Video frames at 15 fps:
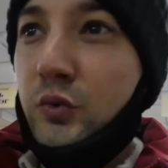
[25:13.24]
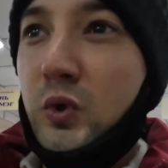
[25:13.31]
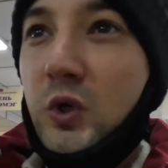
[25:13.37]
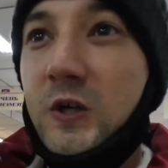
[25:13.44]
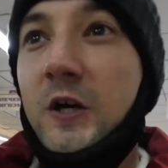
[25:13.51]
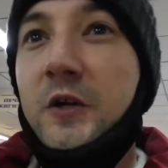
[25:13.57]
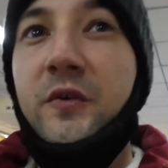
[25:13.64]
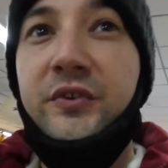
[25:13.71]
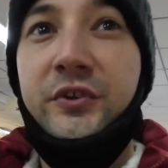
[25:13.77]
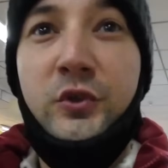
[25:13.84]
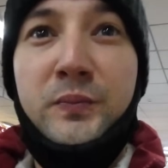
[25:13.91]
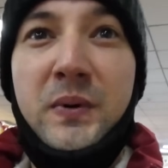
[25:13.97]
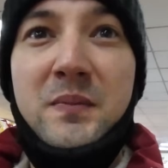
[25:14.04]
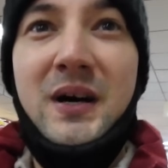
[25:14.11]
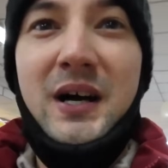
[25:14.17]
walk out of a
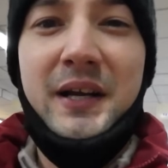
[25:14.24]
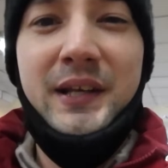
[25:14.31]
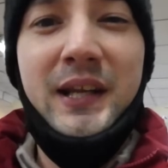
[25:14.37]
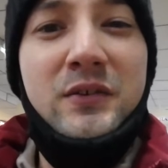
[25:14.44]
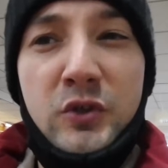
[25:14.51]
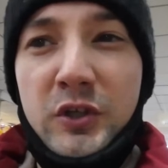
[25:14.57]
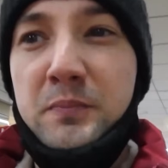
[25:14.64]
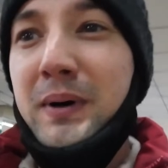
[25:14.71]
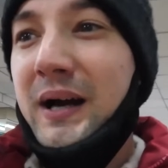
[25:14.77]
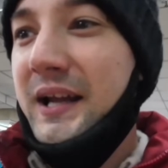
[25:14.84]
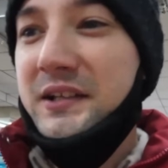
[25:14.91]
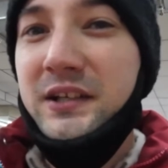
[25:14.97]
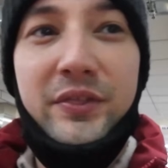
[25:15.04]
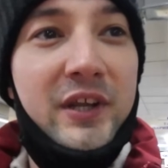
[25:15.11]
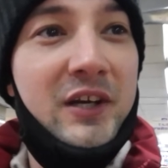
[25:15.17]
supermarket and not buy
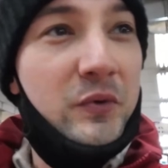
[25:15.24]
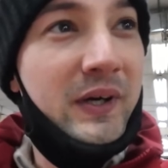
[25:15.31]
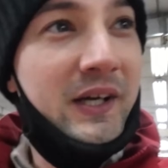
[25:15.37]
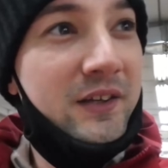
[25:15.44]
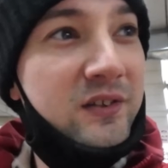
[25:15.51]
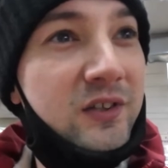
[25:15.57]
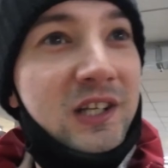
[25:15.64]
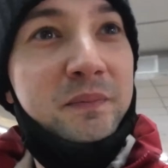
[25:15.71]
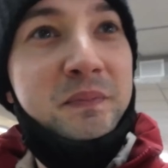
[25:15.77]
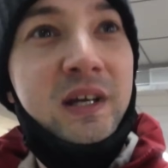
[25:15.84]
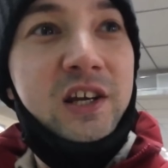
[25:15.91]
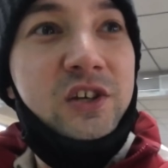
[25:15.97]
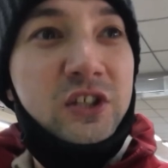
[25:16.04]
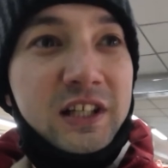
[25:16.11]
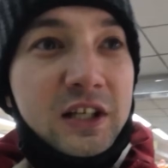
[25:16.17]
anything, right? So let me
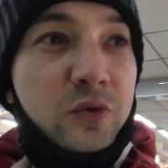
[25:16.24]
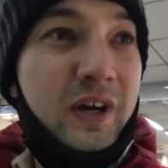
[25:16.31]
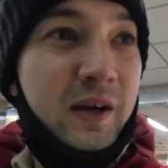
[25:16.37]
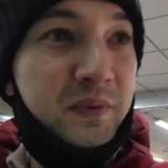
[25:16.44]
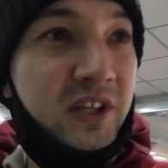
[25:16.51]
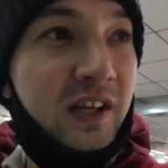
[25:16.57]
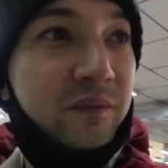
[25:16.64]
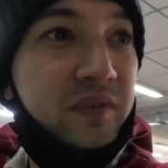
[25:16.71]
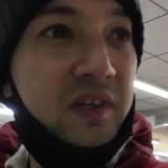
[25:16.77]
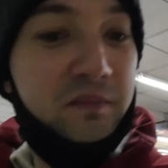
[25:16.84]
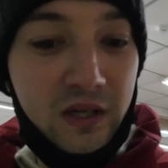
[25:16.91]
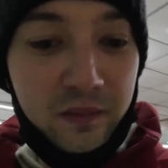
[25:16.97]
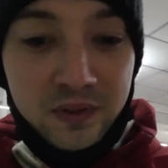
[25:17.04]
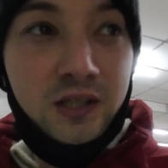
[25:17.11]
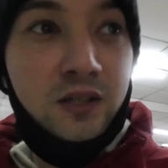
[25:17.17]
actually grab something,
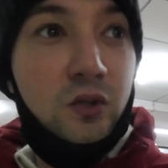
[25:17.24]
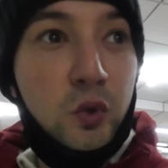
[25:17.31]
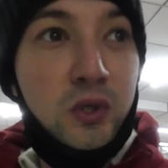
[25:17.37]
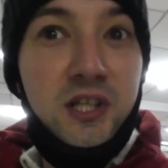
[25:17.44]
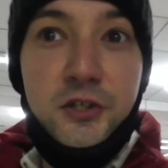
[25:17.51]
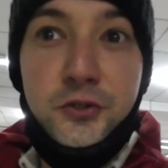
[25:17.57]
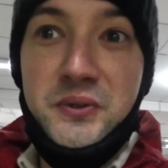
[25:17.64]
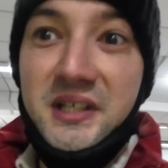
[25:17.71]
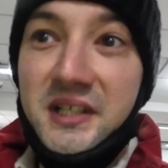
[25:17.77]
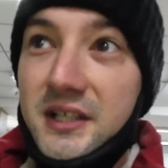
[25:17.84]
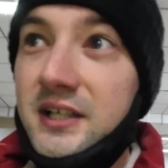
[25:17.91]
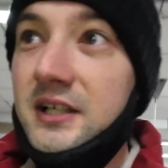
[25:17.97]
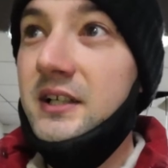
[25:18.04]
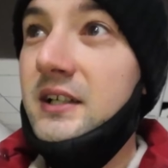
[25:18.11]
maybe a local drink.